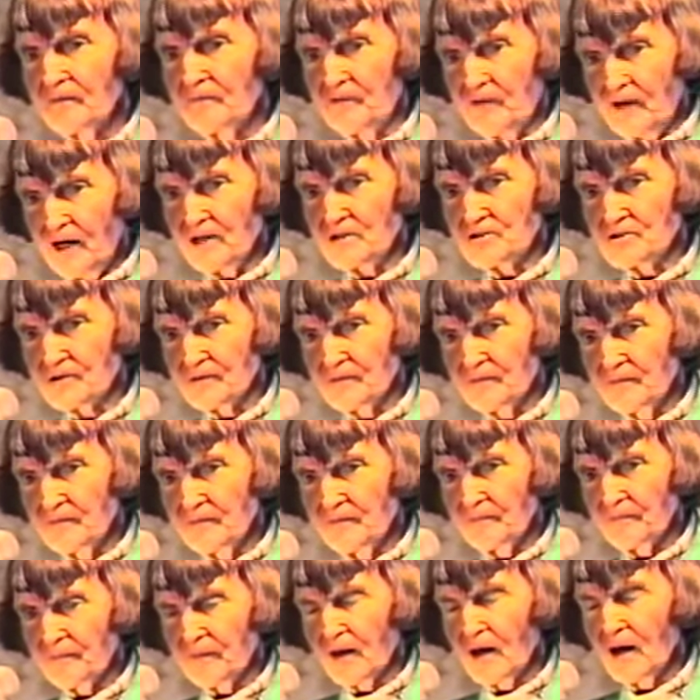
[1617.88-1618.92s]
fresh.
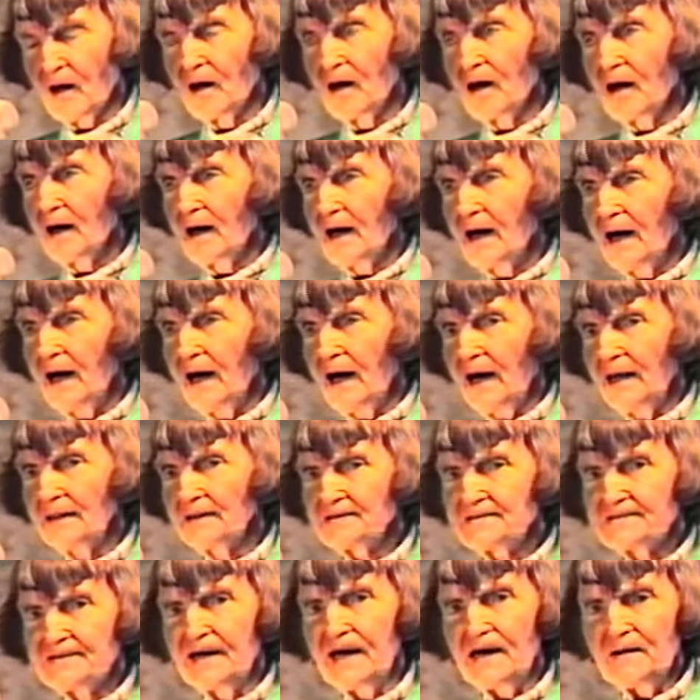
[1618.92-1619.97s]
And the
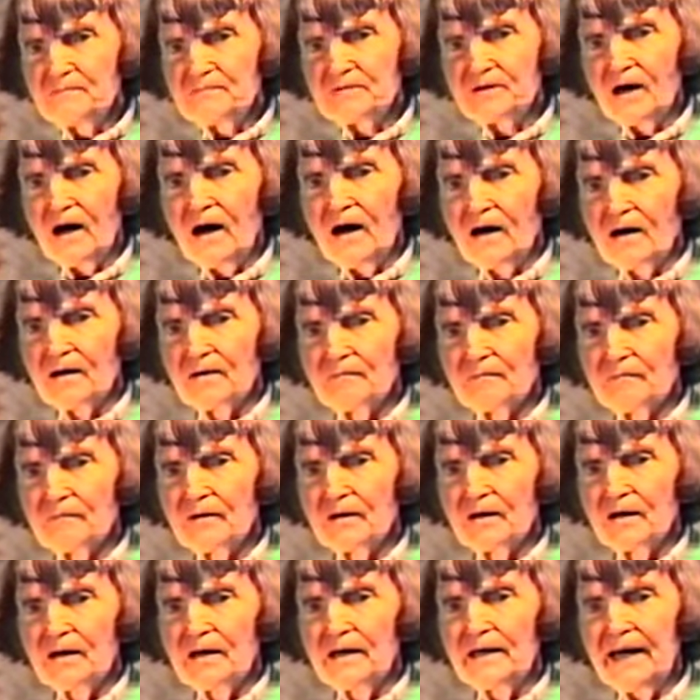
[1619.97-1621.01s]
same time,
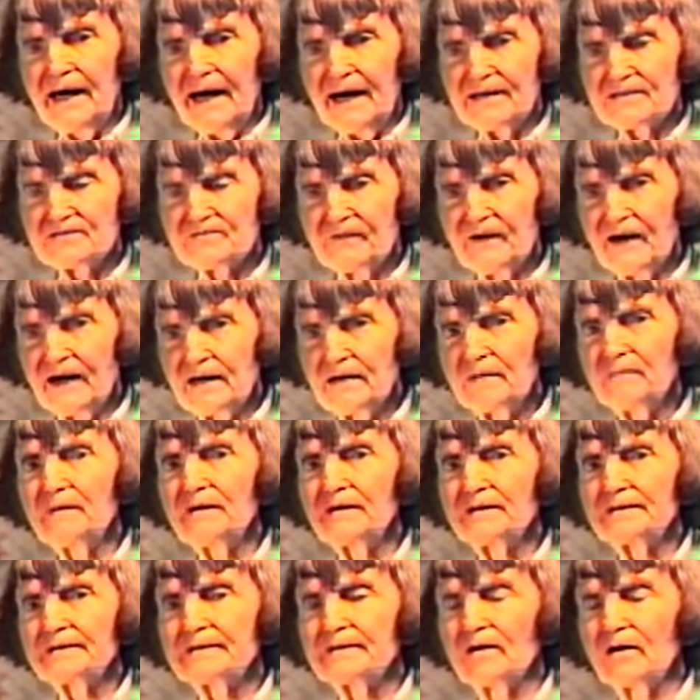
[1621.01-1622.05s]
it has
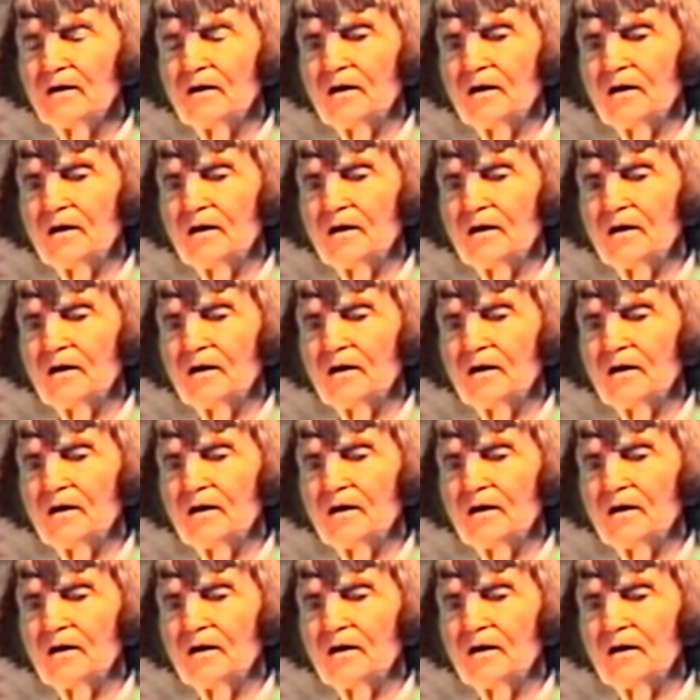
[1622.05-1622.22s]
vitamin